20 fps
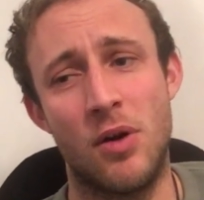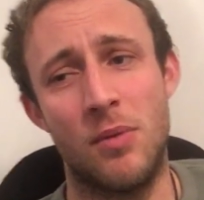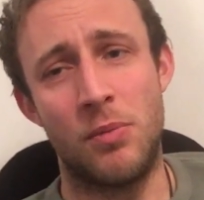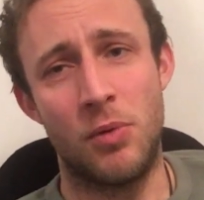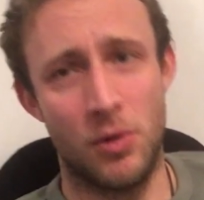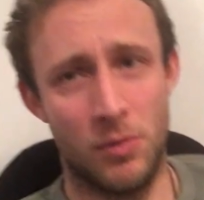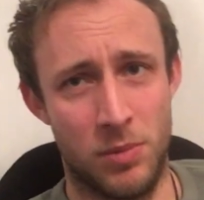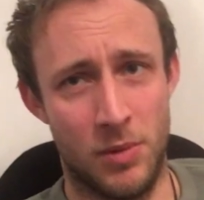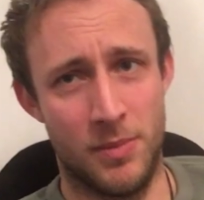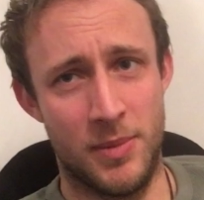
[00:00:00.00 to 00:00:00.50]
a
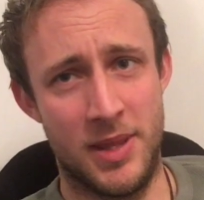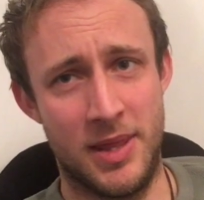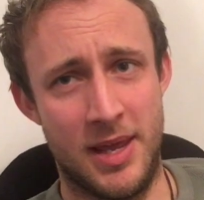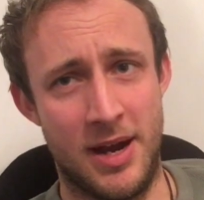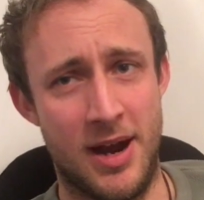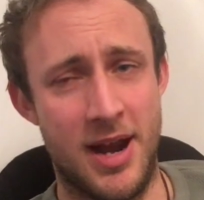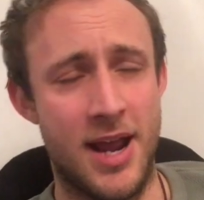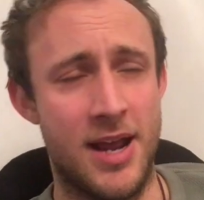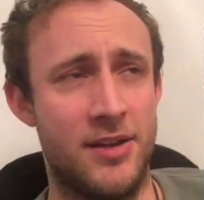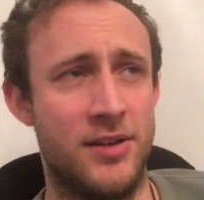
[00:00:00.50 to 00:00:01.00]
problem in their
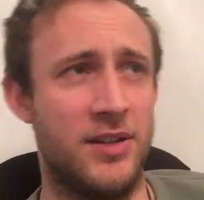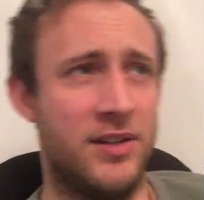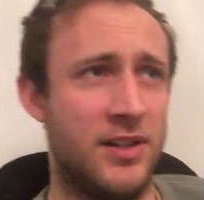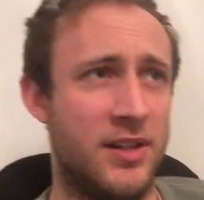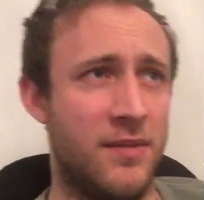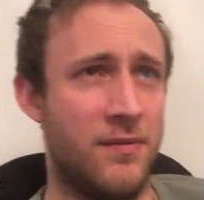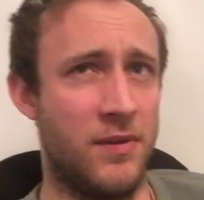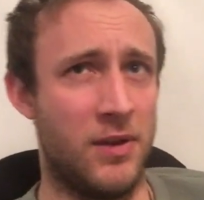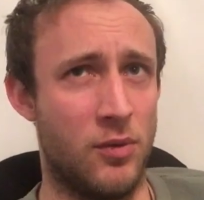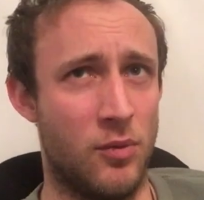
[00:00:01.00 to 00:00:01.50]
house and
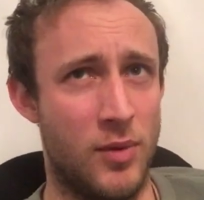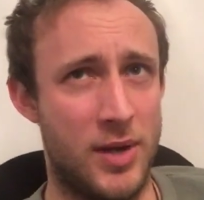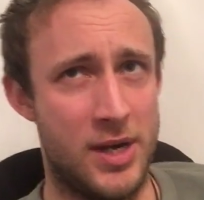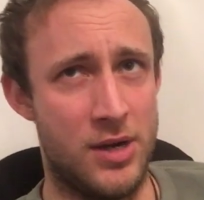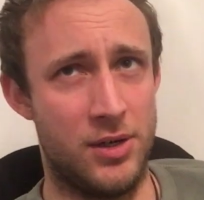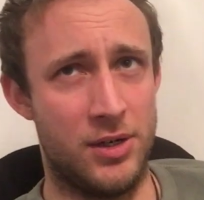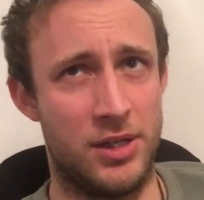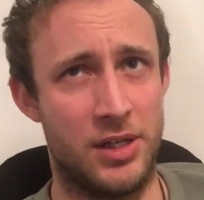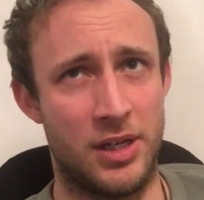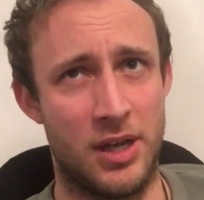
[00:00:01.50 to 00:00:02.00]
something
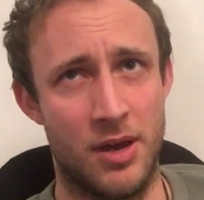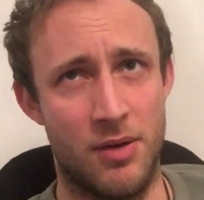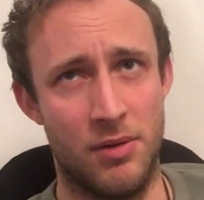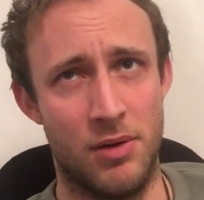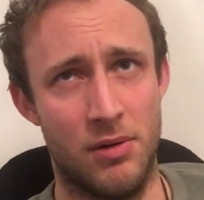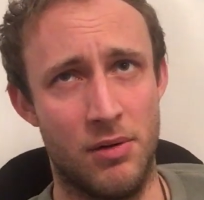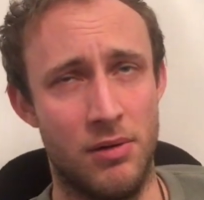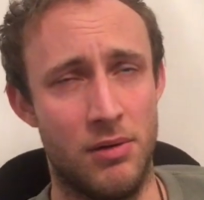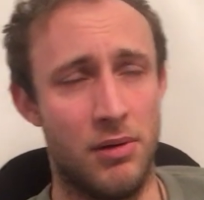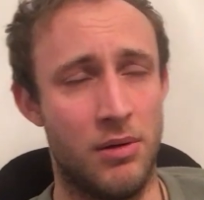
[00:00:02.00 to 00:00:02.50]
weird's going
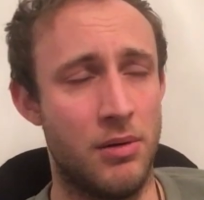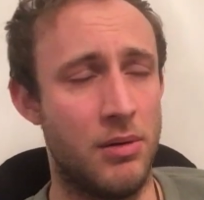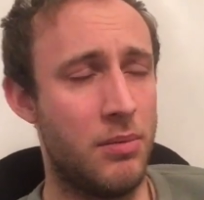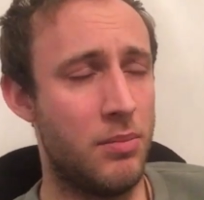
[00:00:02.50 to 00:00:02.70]
on,